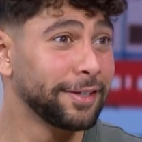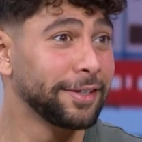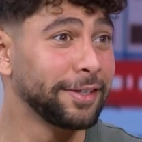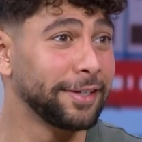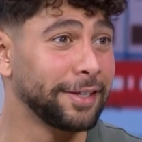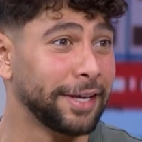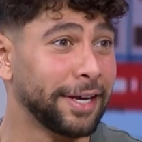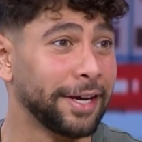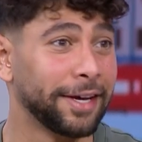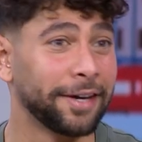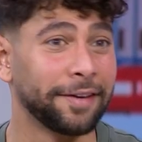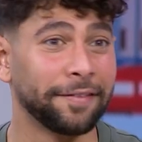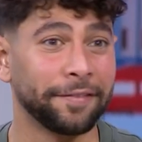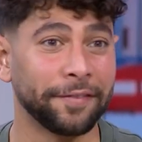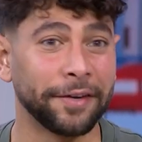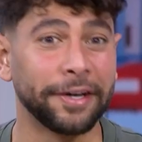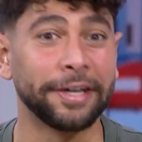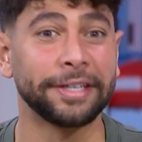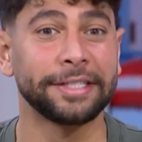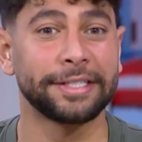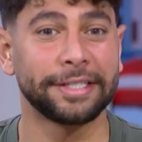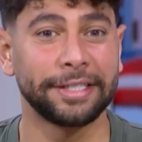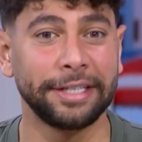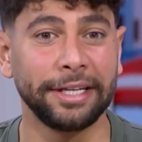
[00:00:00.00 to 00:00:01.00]
Yeah, it's,
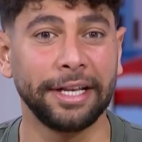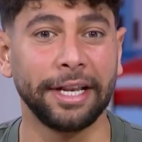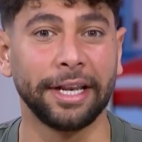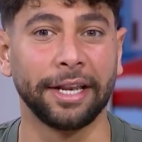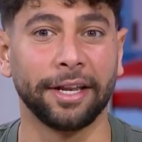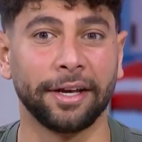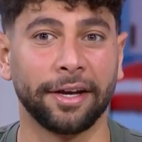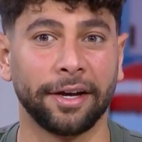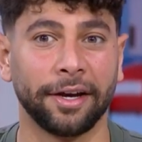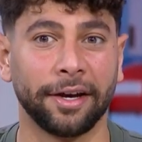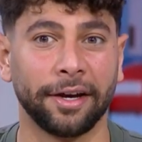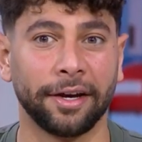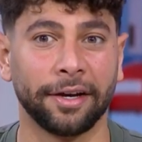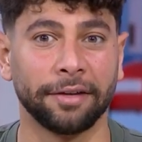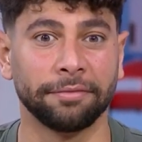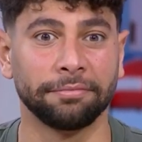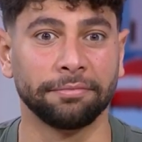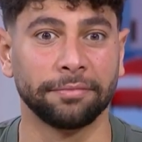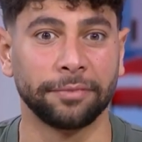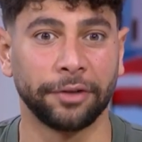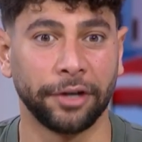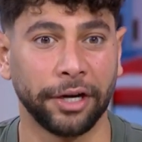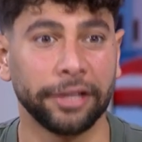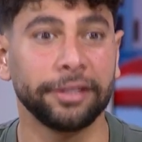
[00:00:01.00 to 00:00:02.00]
but still,
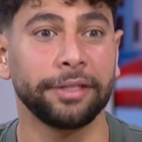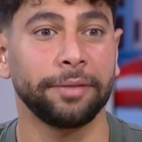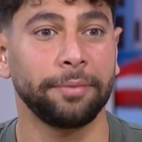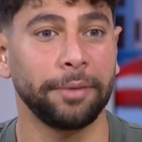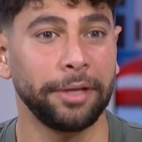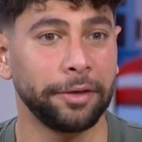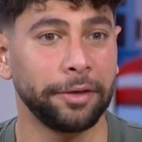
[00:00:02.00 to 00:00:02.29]
randomly